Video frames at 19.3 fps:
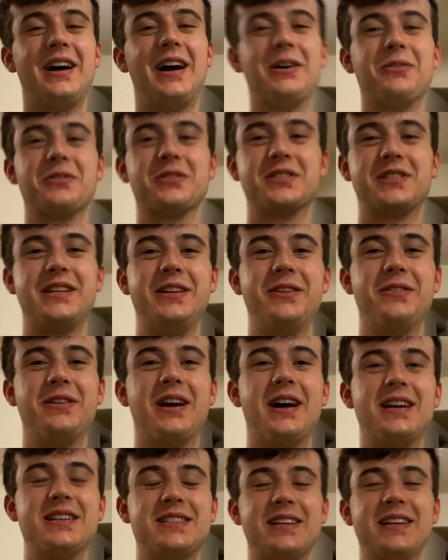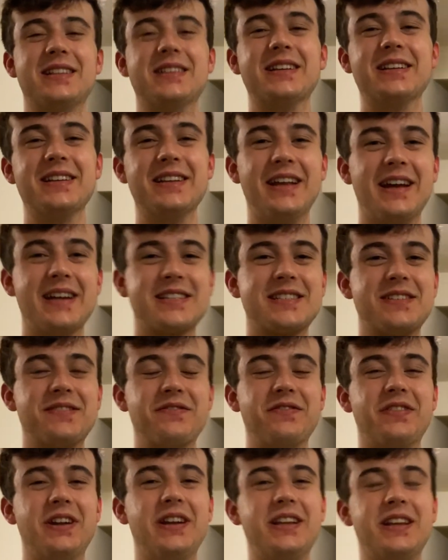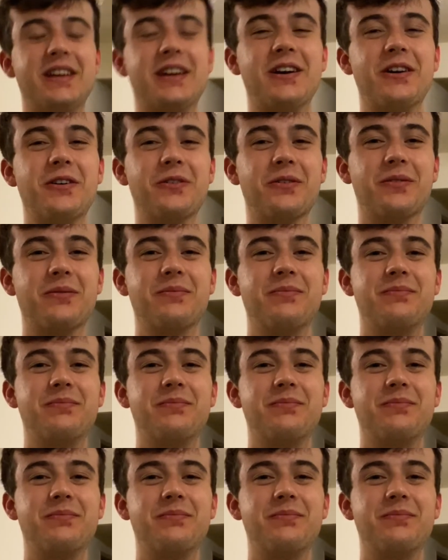I will see you guys in the next video.